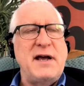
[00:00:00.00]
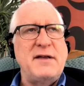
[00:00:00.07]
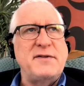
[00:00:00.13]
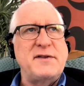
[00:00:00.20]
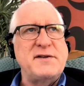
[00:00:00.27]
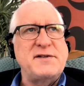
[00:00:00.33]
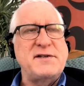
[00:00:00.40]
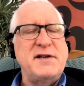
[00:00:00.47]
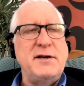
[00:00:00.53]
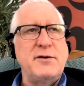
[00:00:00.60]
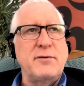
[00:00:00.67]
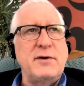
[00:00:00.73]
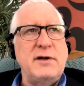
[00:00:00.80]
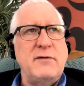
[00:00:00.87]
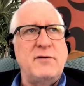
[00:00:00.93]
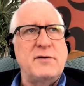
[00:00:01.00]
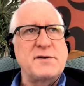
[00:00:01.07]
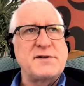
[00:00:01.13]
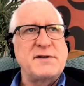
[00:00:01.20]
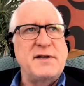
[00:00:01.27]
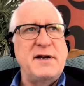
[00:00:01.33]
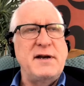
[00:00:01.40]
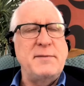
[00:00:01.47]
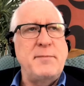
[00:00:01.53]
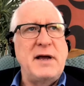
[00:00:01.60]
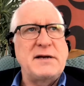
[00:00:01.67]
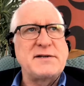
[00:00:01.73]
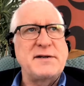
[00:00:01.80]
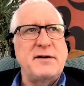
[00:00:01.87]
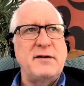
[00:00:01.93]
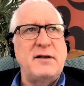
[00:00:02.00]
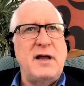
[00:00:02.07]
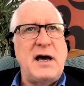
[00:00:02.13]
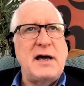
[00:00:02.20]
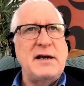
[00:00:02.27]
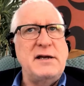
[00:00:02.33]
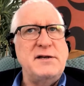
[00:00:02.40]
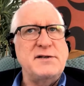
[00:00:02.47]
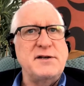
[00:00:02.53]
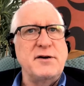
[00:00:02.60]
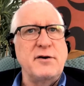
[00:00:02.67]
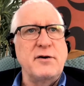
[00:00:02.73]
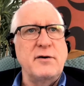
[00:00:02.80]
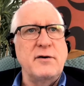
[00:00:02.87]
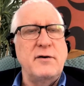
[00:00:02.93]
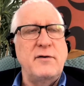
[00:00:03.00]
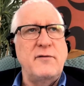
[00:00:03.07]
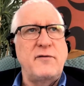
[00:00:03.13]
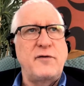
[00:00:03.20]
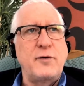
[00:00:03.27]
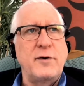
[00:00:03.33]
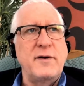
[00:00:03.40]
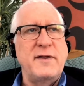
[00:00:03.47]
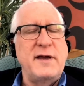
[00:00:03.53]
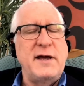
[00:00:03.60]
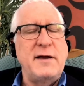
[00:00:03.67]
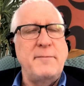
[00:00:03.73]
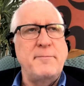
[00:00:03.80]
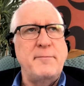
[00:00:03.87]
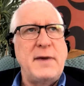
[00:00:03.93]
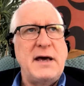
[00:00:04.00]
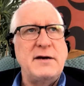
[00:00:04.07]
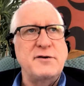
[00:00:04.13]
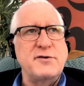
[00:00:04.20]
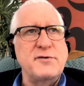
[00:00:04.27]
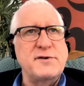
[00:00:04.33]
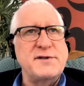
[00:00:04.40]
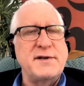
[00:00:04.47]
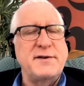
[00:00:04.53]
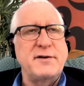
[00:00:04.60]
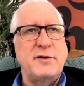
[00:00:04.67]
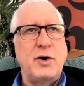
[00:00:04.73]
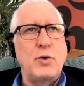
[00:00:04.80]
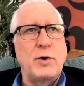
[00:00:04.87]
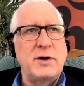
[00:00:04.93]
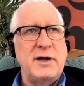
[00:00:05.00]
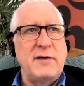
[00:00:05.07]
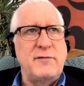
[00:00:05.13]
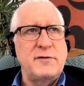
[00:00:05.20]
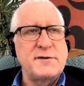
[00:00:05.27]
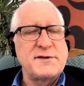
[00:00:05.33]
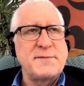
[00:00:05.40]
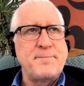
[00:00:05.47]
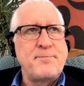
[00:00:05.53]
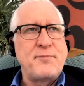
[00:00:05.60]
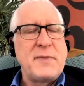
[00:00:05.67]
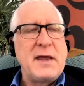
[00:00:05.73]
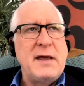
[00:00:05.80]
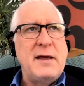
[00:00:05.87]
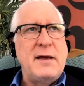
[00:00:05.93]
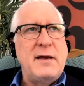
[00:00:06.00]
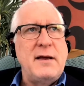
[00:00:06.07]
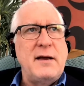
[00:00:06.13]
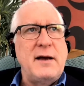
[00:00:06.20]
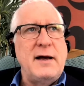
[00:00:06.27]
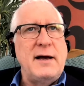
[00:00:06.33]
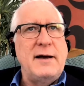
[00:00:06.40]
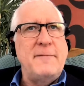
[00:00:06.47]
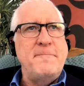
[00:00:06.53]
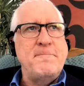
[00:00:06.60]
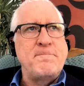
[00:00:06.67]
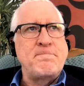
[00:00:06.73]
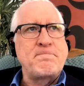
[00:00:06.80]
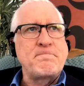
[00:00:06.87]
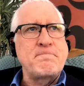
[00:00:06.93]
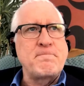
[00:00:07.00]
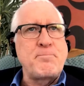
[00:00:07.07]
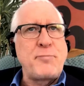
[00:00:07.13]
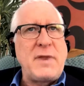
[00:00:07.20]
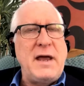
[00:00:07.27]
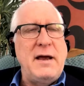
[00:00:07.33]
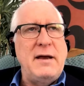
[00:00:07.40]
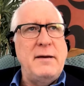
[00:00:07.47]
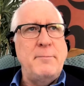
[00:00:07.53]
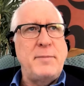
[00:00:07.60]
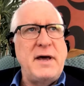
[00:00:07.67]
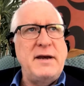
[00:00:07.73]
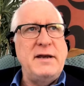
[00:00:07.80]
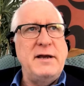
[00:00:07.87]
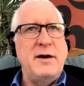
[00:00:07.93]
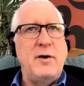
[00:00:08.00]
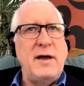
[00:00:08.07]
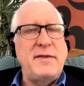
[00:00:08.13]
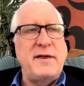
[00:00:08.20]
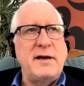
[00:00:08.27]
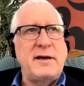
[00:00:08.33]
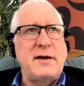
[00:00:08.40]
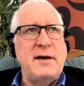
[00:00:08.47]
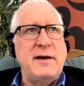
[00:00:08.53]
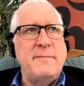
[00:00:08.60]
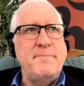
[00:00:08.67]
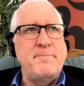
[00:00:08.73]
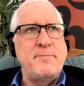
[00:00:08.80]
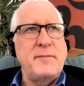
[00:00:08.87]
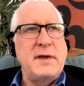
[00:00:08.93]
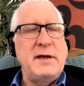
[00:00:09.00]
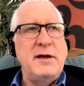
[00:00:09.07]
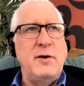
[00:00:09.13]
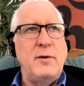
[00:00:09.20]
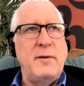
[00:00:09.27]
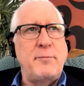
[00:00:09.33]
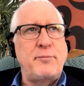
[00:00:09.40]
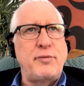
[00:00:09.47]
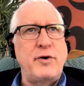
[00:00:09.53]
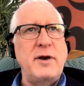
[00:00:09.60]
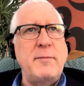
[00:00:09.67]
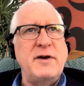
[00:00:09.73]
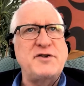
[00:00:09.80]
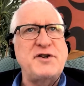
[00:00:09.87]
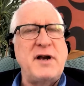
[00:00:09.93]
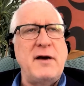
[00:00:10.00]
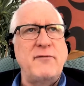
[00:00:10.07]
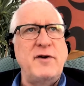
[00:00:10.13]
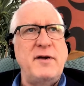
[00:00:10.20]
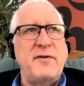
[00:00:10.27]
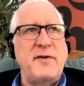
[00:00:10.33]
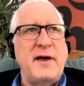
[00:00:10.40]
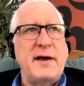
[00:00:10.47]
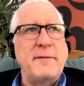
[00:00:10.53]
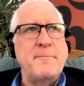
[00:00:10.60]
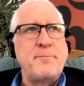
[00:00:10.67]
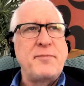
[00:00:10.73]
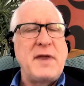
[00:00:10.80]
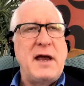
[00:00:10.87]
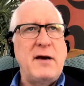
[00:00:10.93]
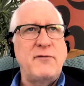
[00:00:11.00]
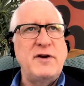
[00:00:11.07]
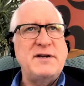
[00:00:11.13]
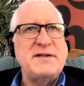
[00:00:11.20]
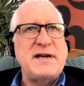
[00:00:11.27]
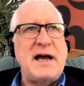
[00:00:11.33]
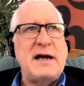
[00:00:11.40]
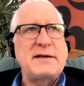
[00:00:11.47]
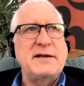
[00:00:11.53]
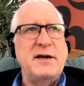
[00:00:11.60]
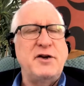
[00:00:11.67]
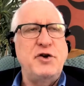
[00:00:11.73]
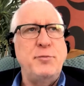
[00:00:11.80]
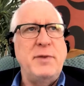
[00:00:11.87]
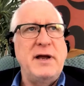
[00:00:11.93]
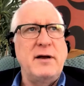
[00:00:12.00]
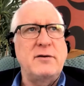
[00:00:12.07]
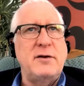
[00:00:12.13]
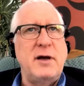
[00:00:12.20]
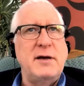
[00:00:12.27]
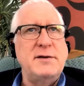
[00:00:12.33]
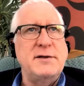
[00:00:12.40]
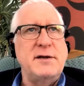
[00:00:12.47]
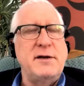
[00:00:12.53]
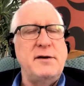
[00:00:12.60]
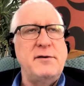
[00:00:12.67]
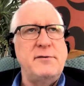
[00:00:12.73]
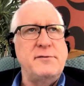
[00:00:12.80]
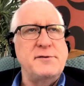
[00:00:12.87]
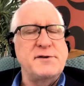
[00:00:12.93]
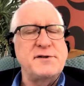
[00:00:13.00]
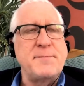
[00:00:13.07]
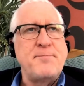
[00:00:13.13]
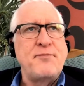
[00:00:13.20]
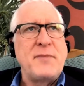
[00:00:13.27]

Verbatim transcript: at the senior levels, then it makes it a lot easier for the managers at the lower levels. Um, but you know, I think um, you know pretty much everything every tactic you'd be inclined to use